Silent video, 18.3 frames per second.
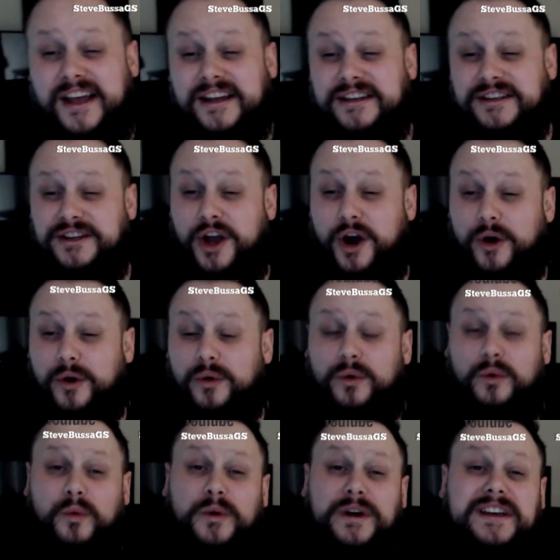
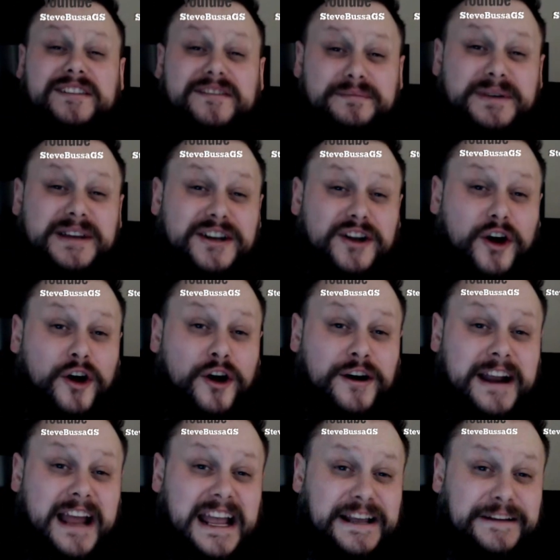Yo, we have been
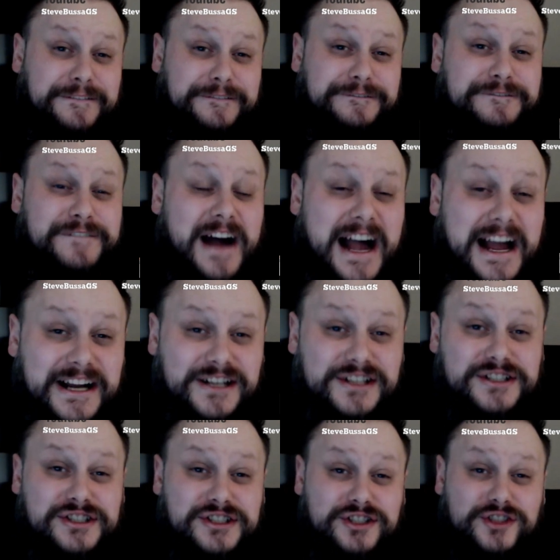on a
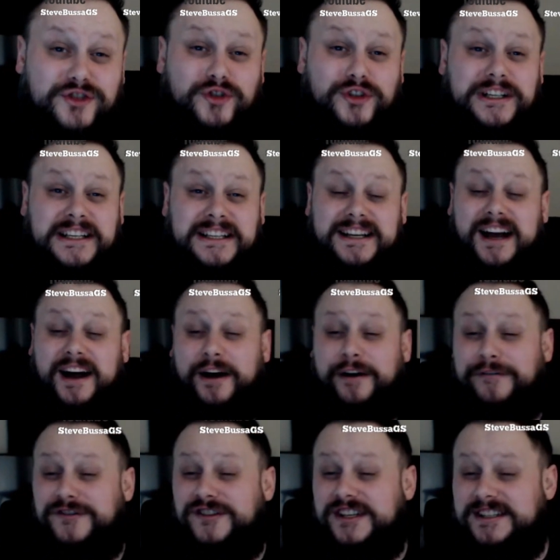fire streak
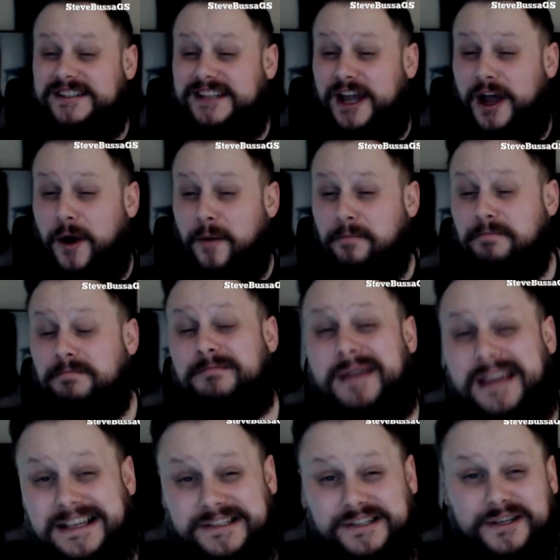of just
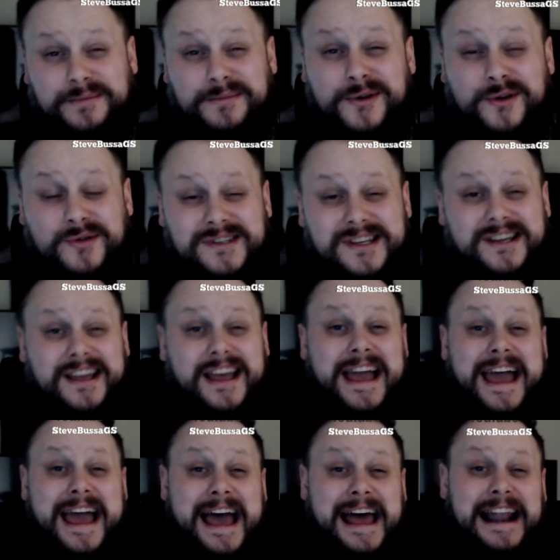amazing music,
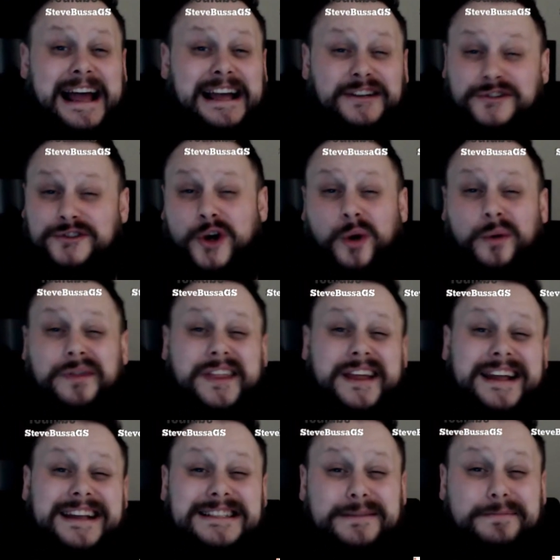and I don't
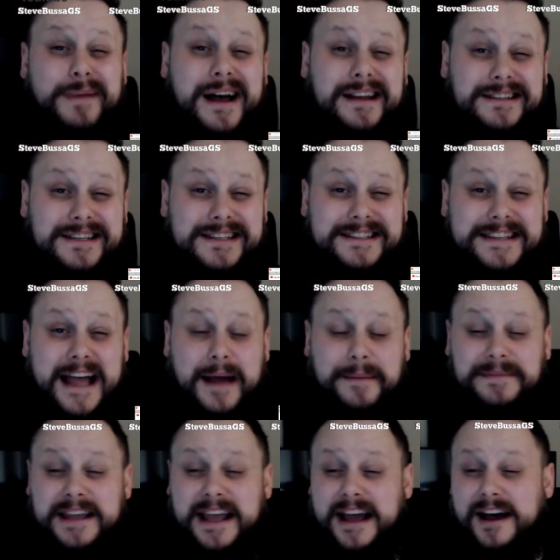think it's about to
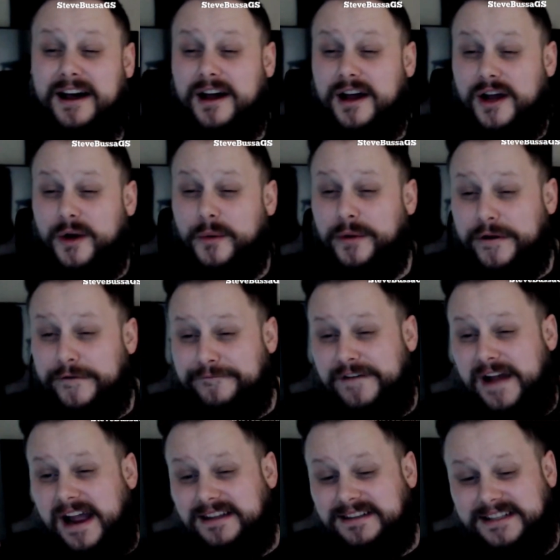stop now. We are
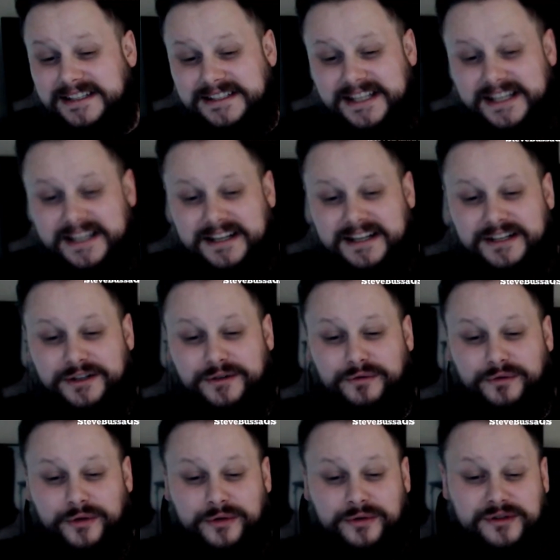finally digging into
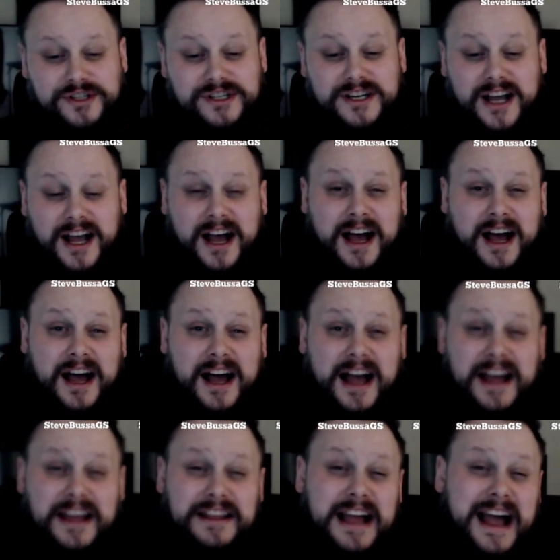Rouge.
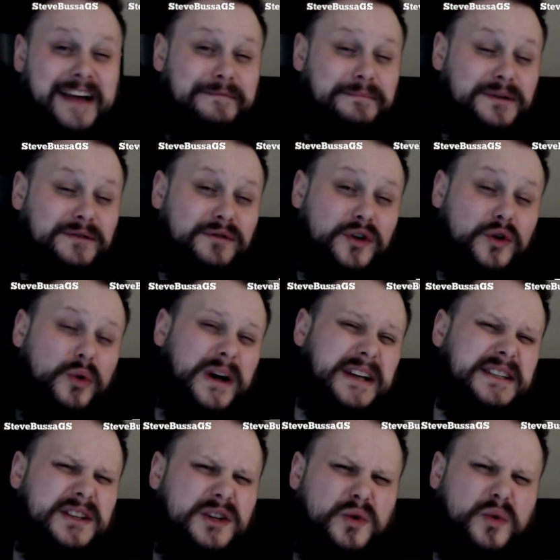I've been
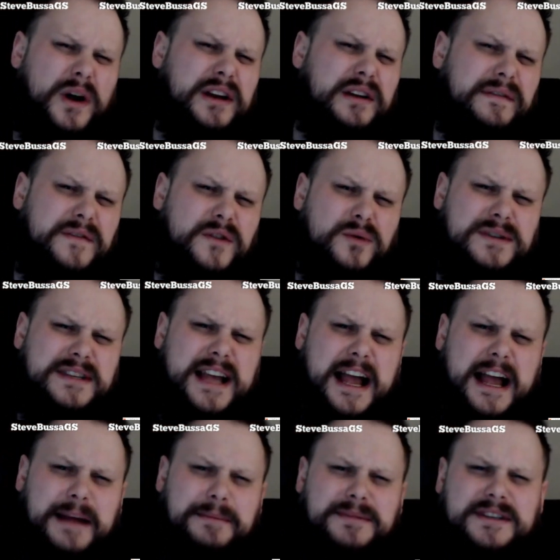requested quite a few
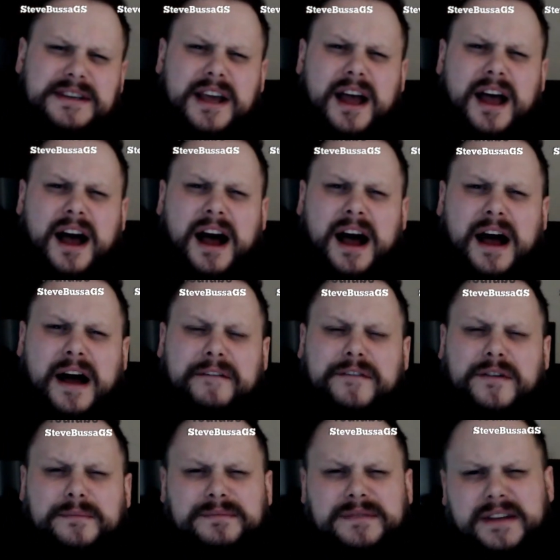times
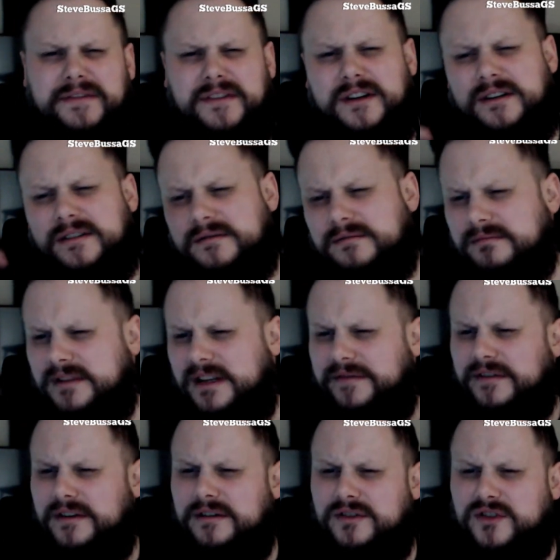from
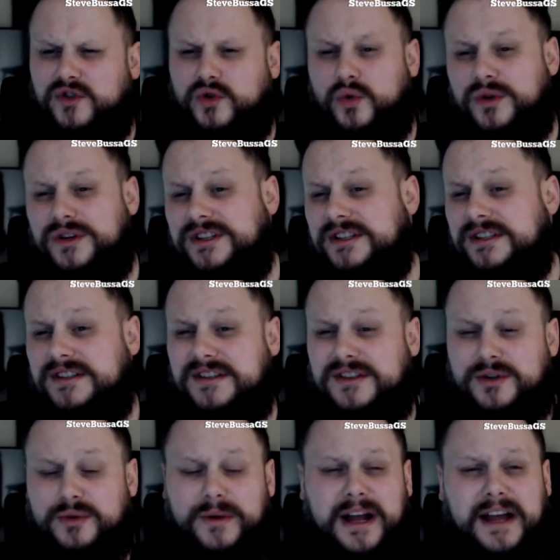different sources
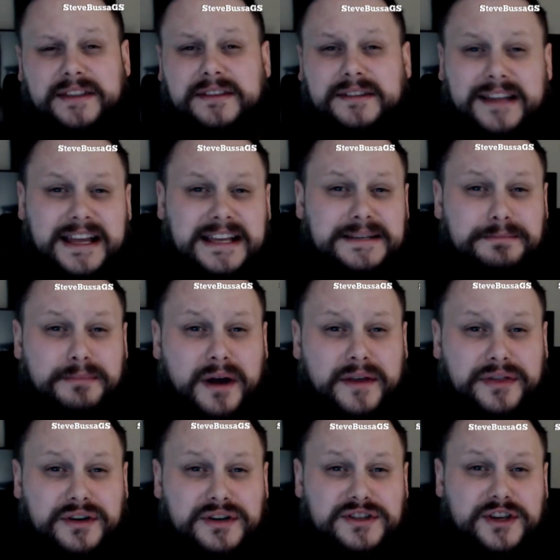throughout the last
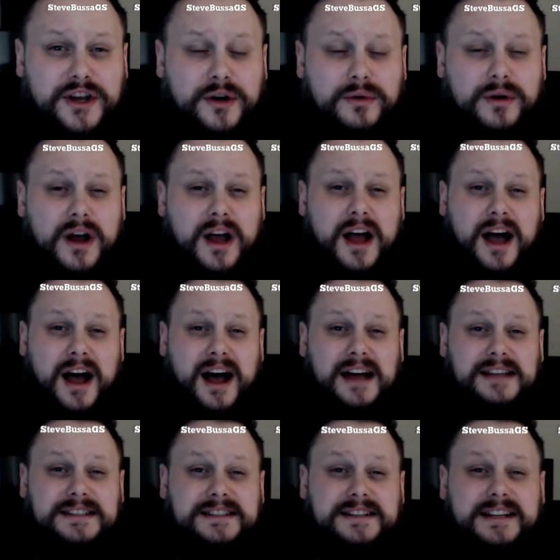month or so
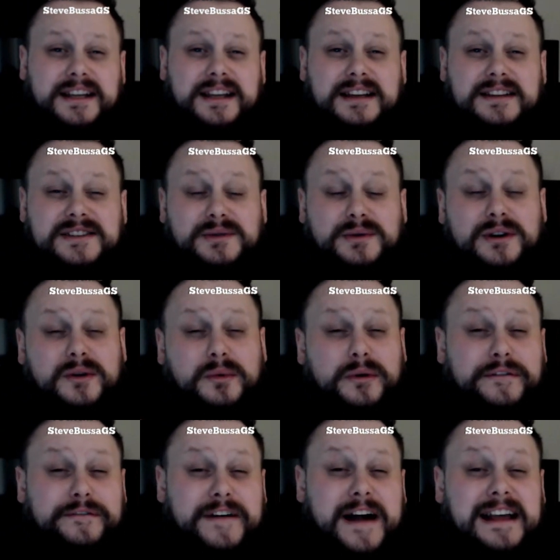to dig into where
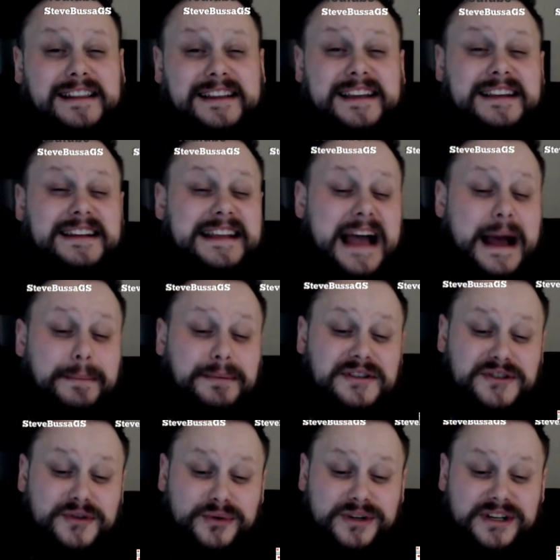we're finally getting the
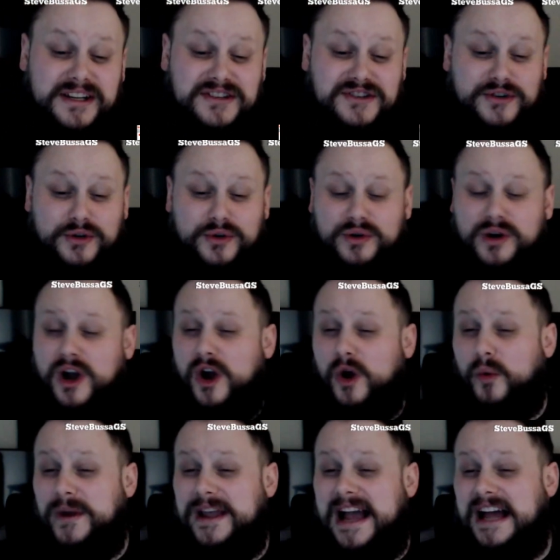opportunity to.
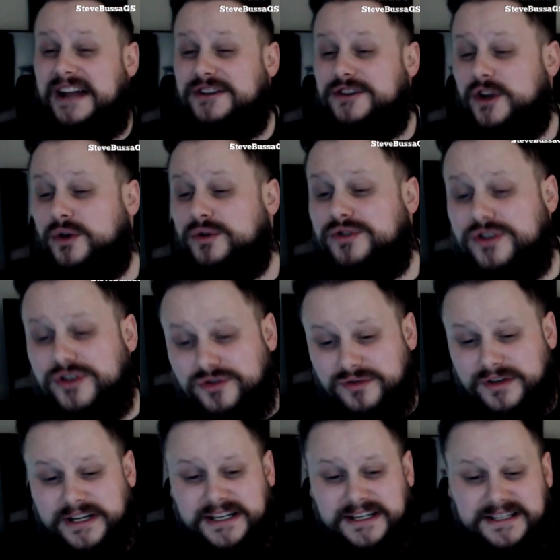We got No
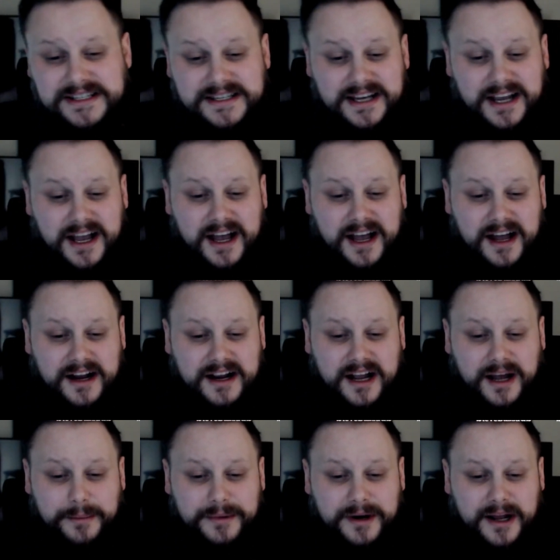Strings
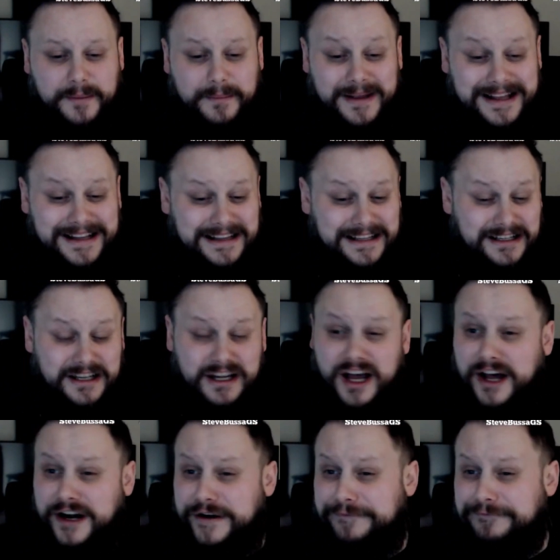coming up. Well,
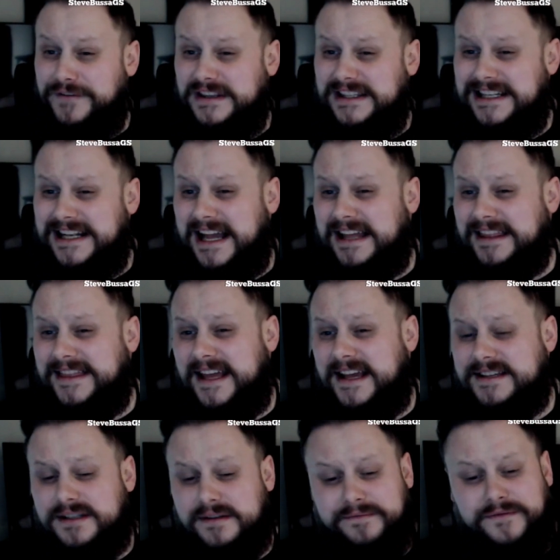
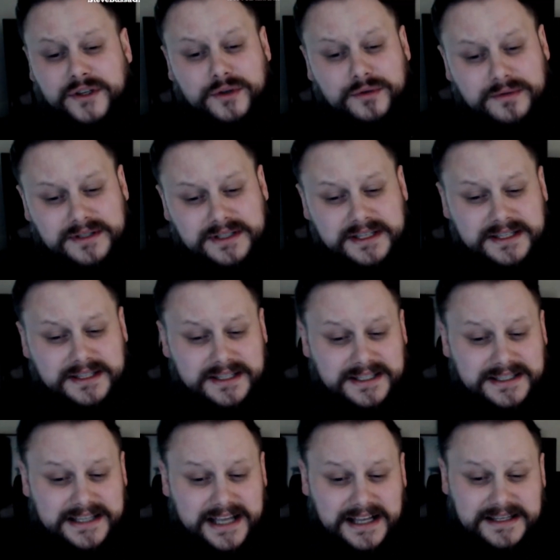159,000 views. This
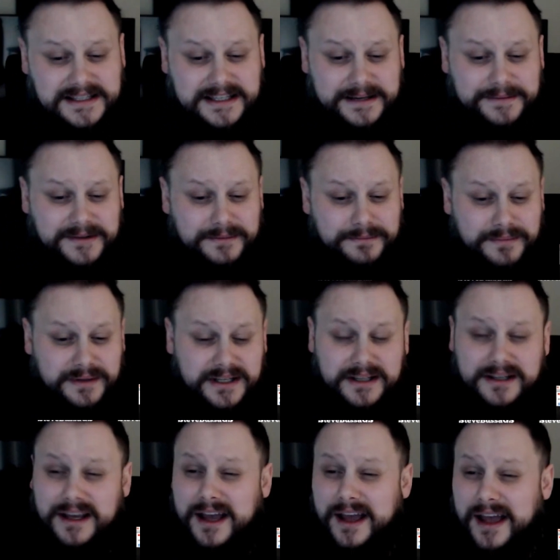does not seem to
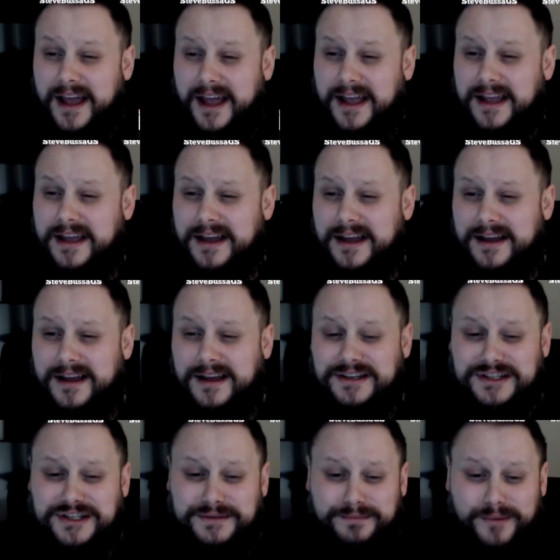be a
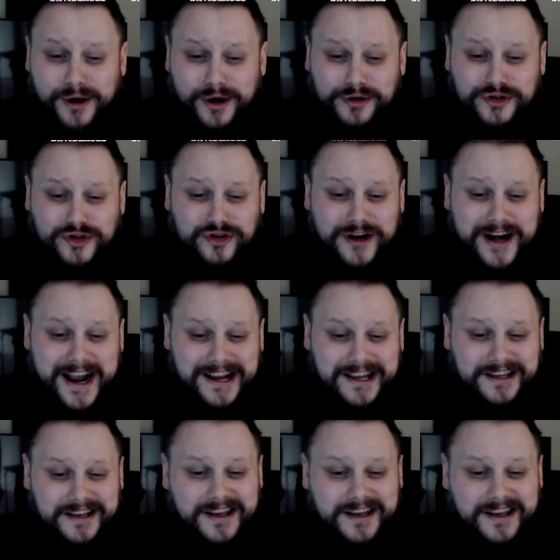small track.